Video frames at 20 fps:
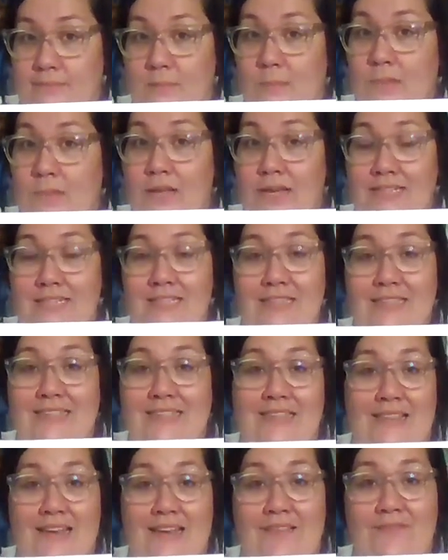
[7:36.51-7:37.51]
Lots of things
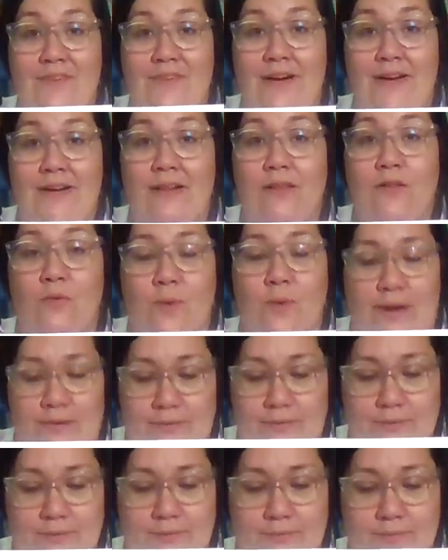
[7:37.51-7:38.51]
that they can find on the
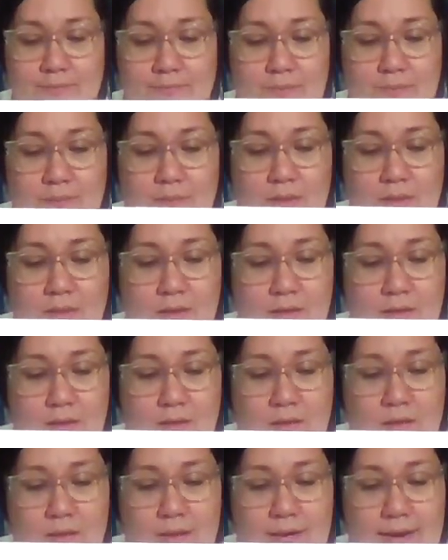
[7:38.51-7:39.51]
ground.
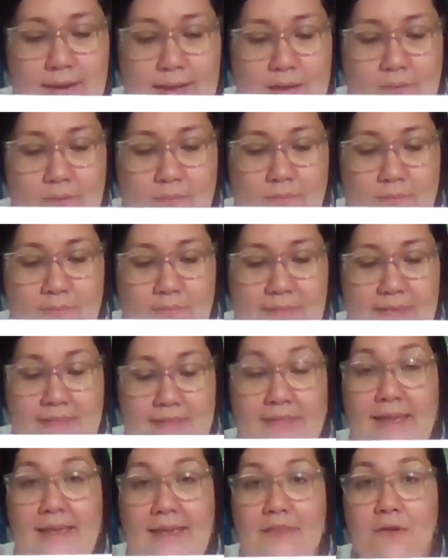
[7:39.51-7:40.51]
Now, they
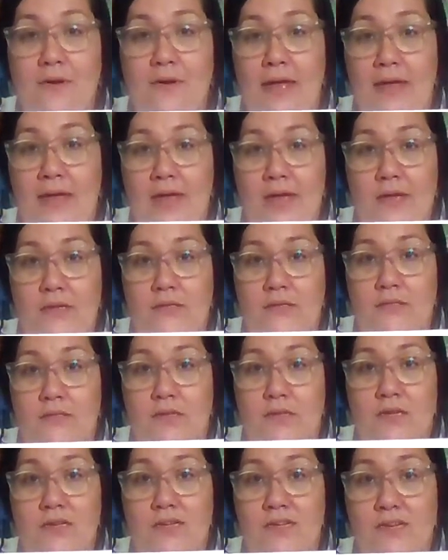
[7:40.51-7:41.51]
lay their eggs
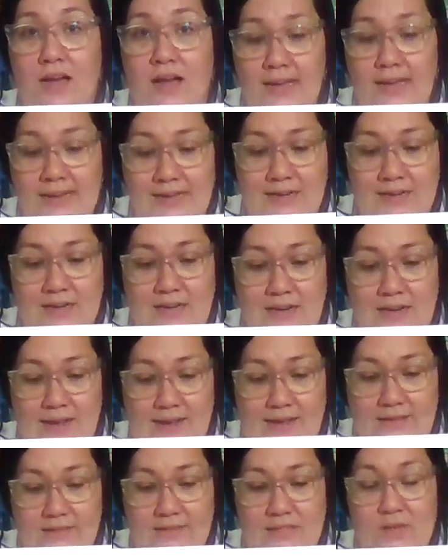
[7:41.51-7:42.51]
not in a
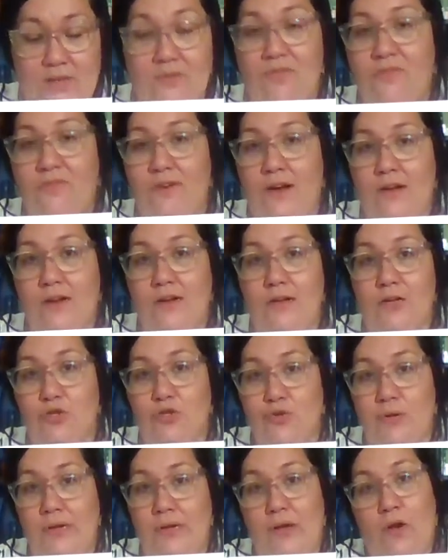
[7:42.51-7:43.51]
nest that you would find in a
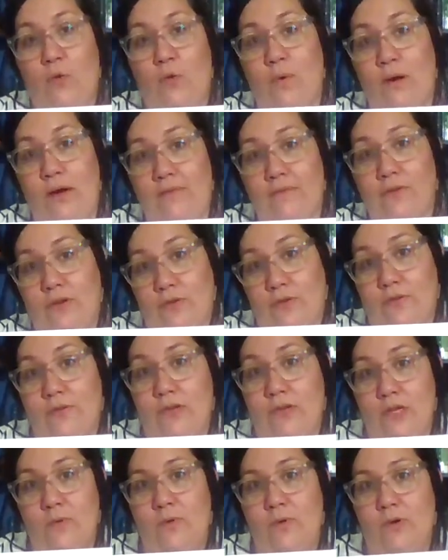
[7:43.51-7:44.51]
tree or wherever you
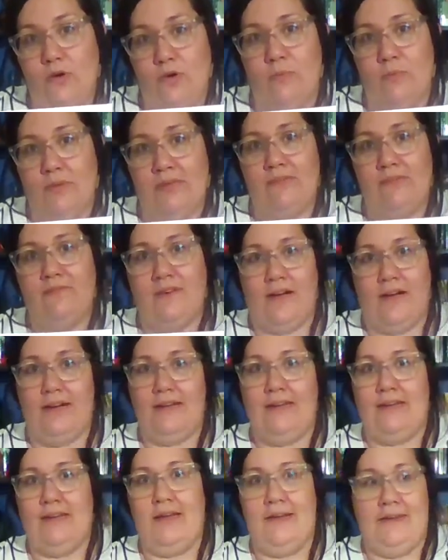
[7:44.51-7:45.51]
think you would normally
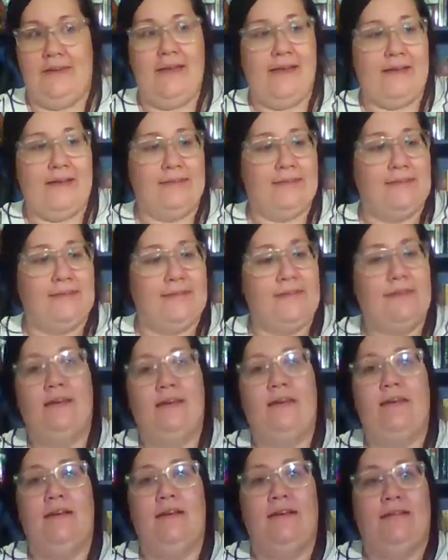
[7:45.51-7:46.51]
find a nest
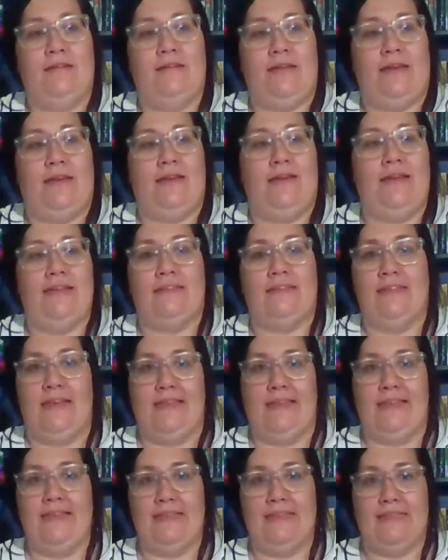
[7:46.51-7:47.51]

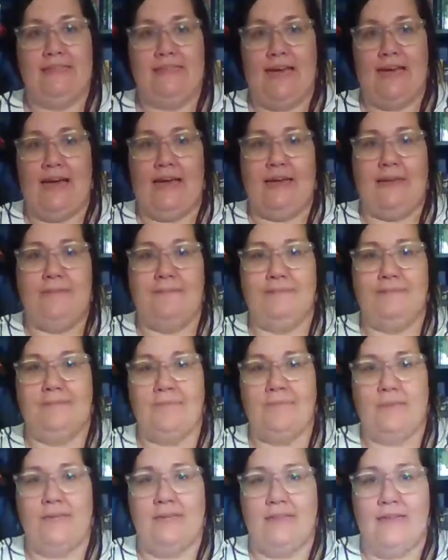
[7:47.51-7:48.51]
like this guy.
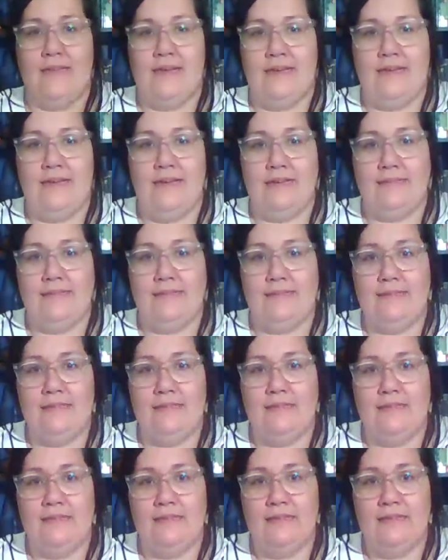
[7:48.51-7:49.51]
Look at that nest.
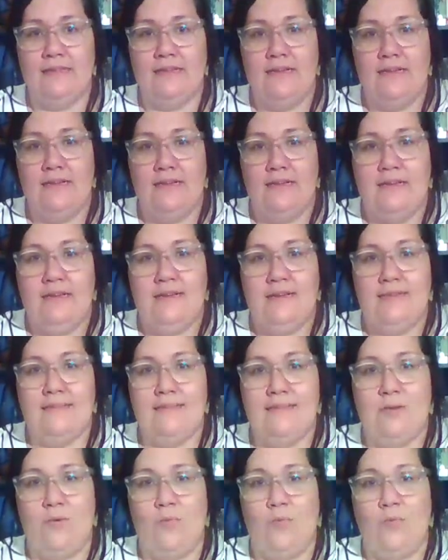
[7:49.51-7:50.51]

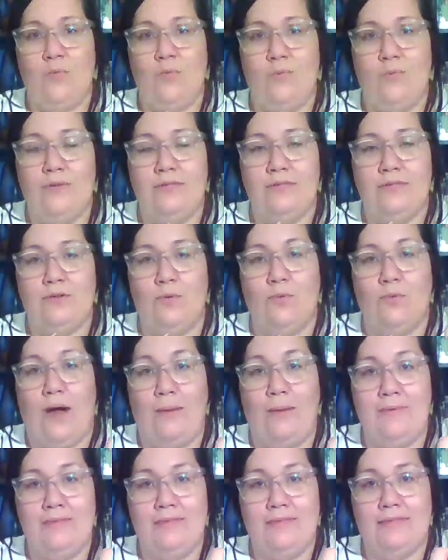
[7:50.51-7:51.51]
This is a
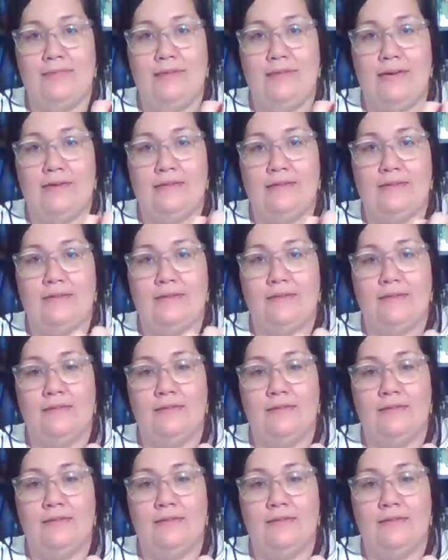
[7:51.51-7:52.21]
robin's nest.